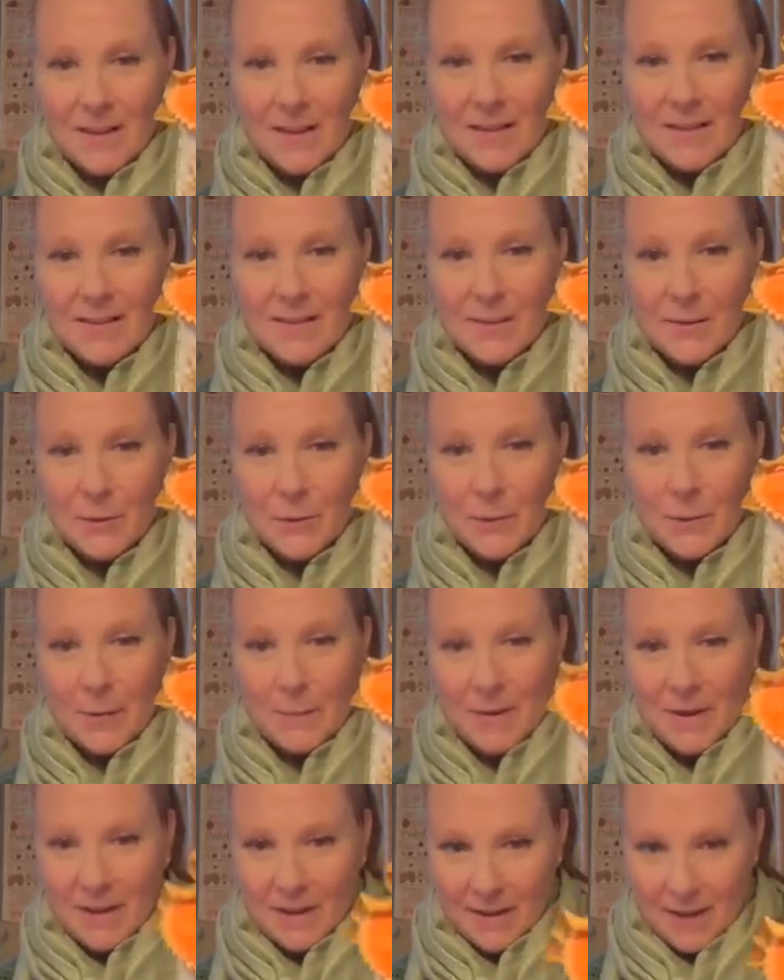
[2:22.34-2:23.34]
silk
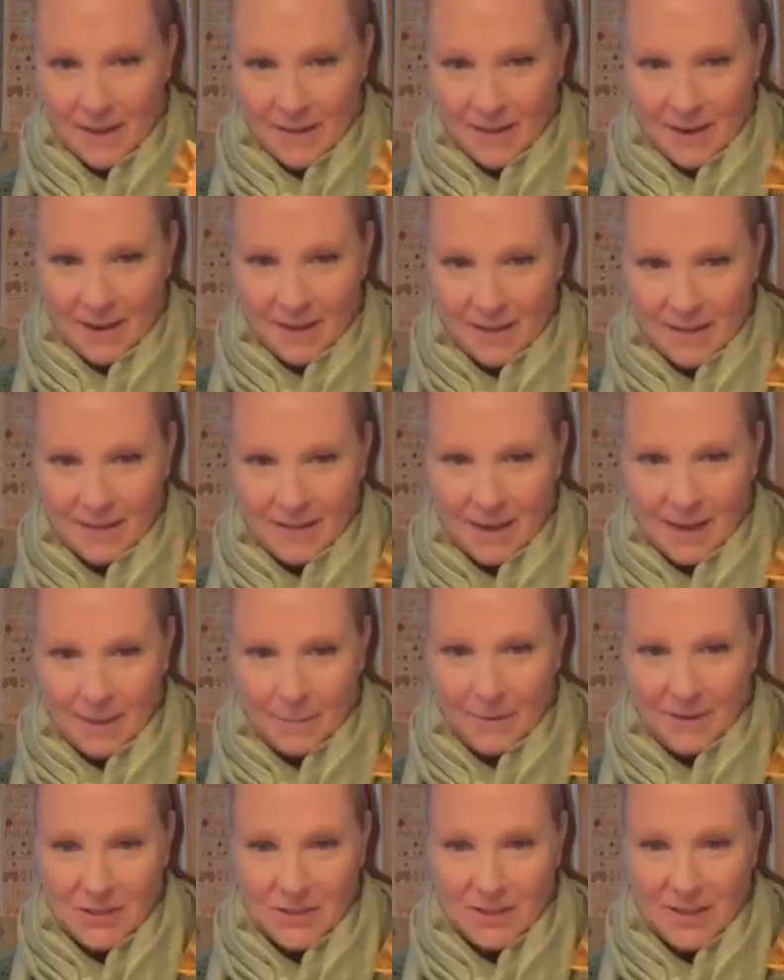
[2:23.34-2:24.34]
ribbon, and then on the
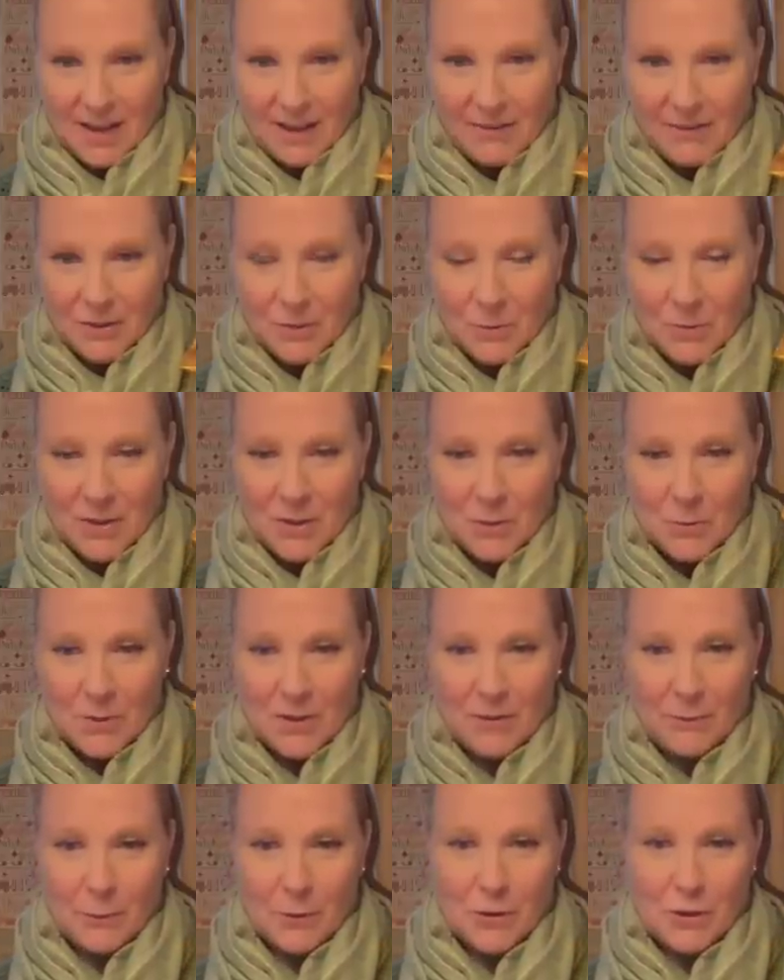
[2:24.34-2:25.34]
top I just have a
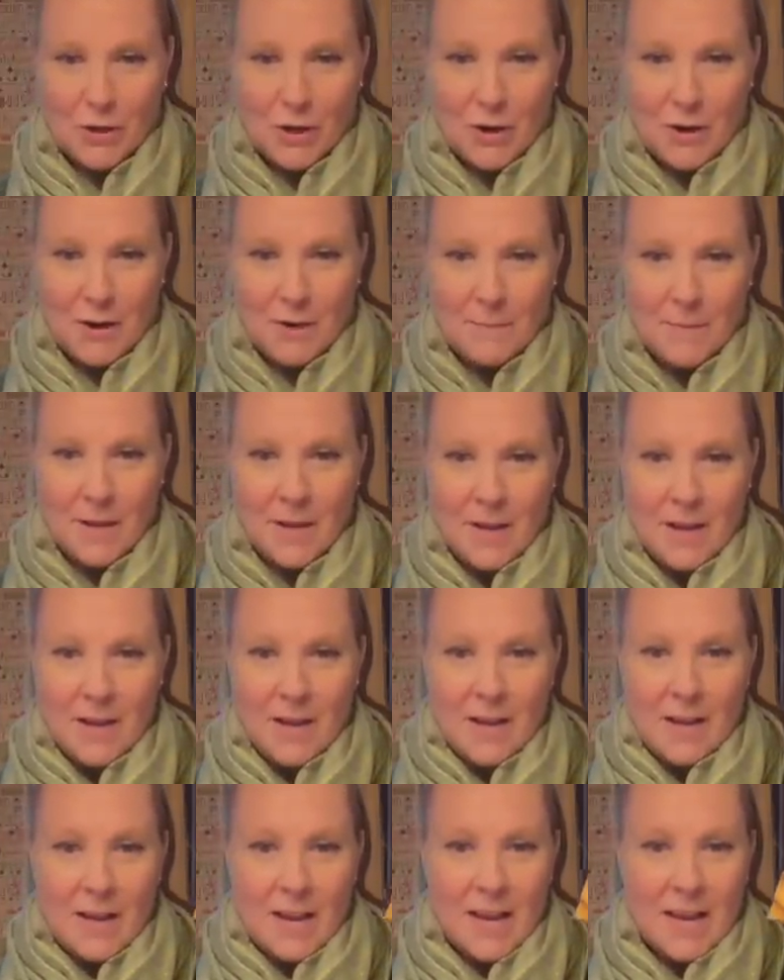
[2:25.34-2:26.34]
2024 charm
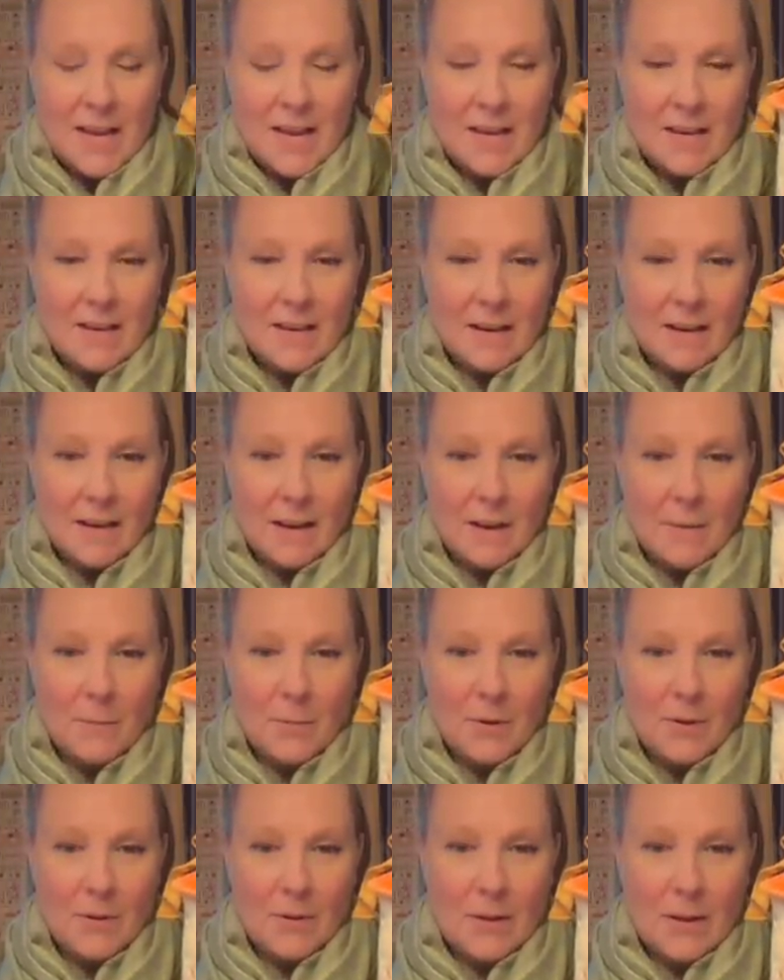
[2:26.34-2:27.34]
and a
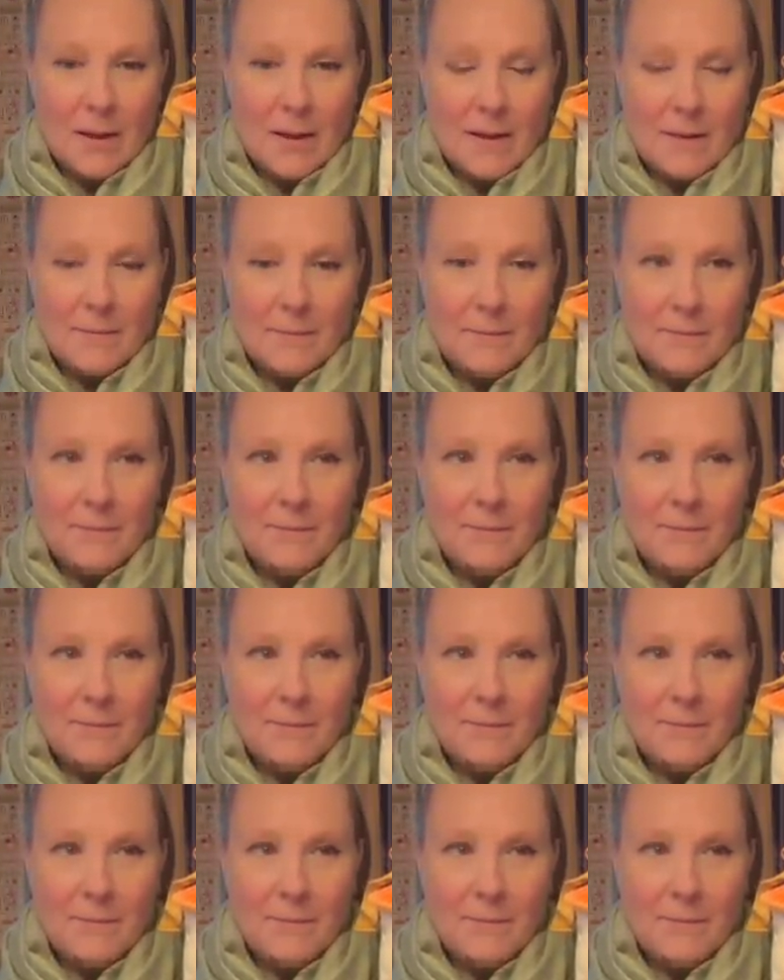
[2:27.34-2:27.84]
couple